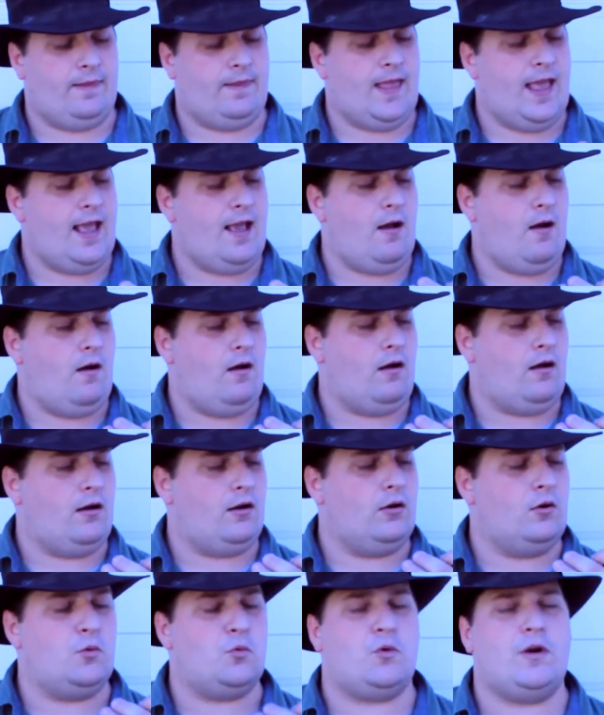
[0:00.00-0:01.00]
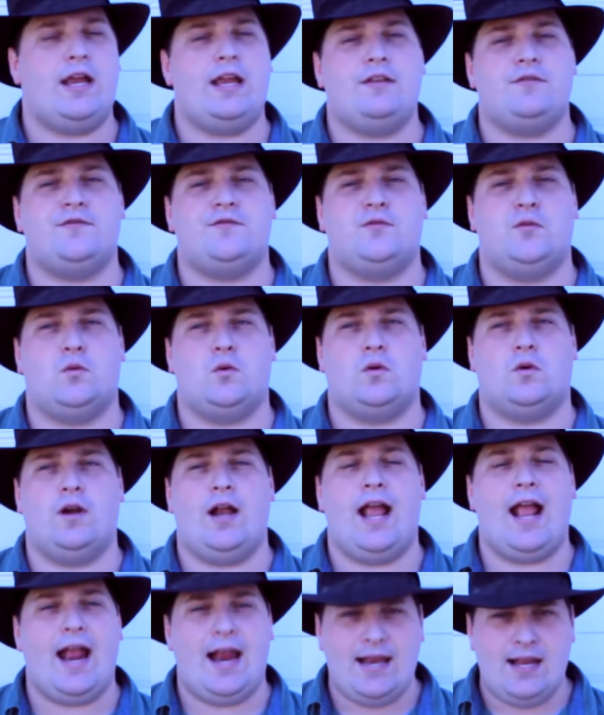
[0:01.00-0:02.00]
they are great for
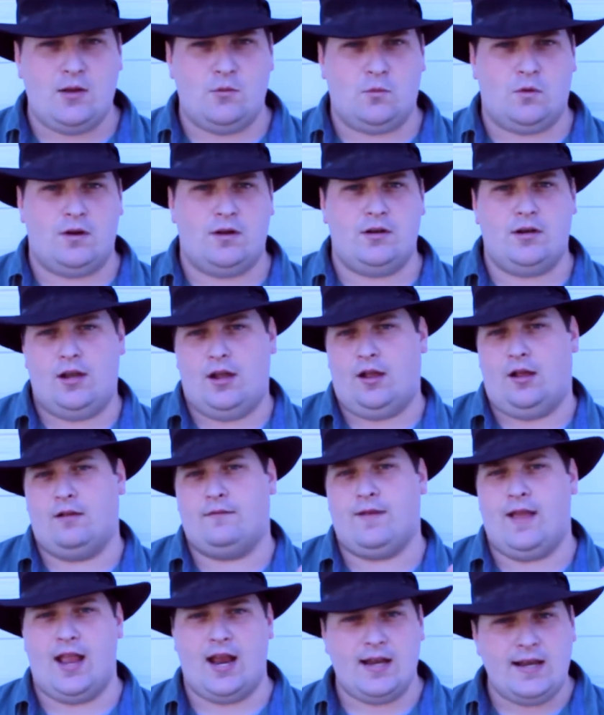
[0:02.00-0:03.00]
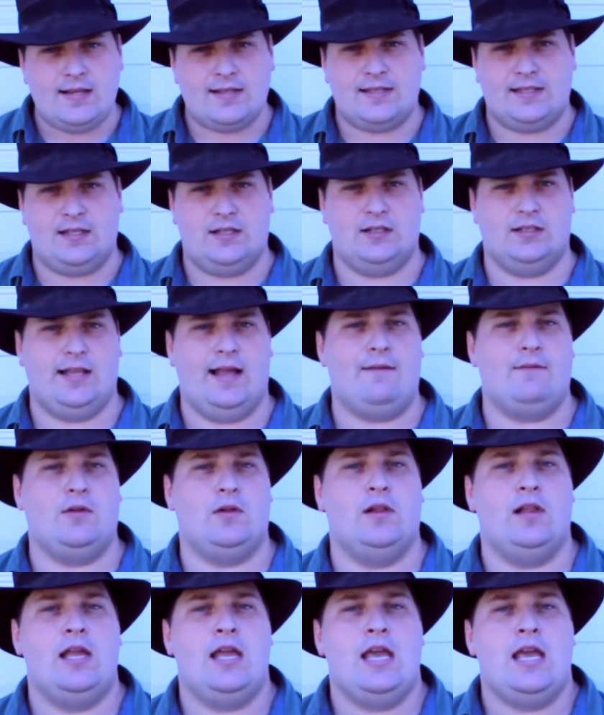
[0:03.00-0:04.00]
anyone of any skill
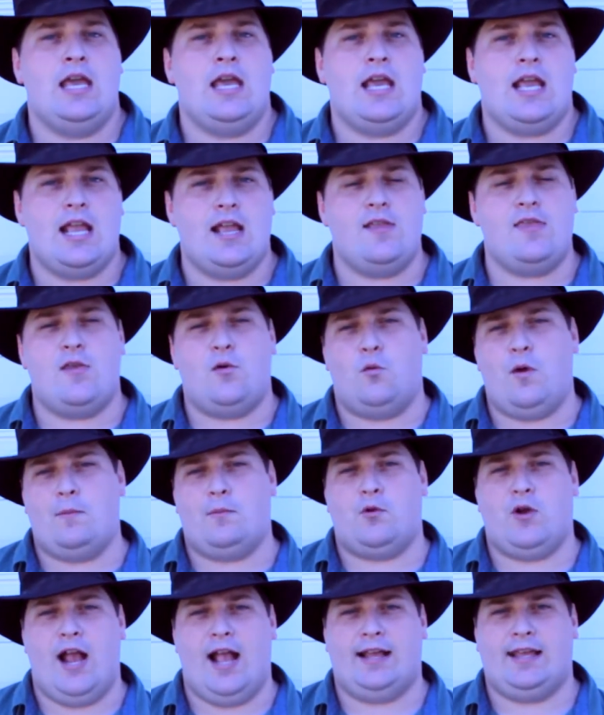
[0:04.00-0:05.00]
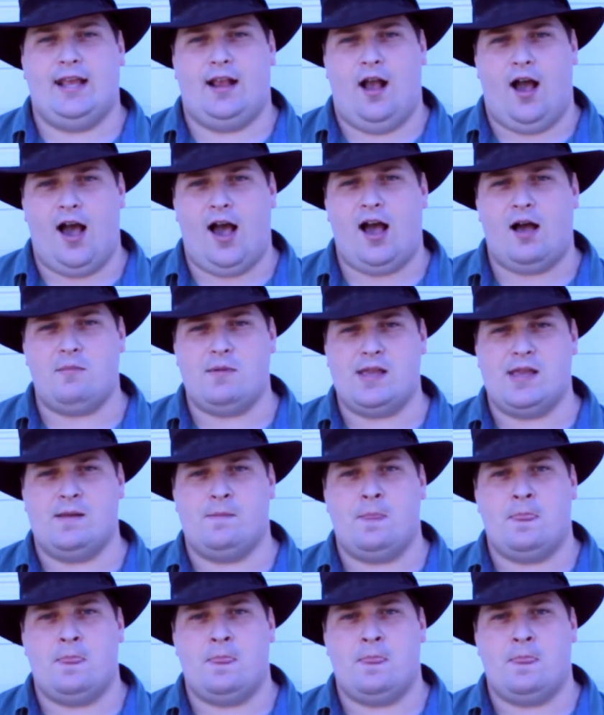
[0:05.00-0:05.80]
level in the whip cracking hobby.